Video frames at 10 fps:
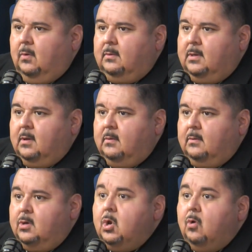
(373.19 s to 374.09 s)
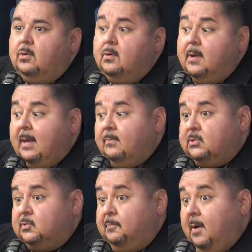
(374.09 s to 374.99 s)
you're not
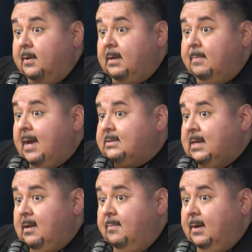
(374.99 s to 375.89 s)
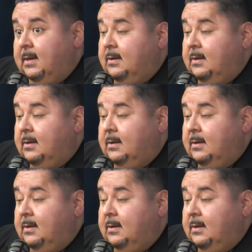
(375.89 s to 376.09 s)
responding back to anybody.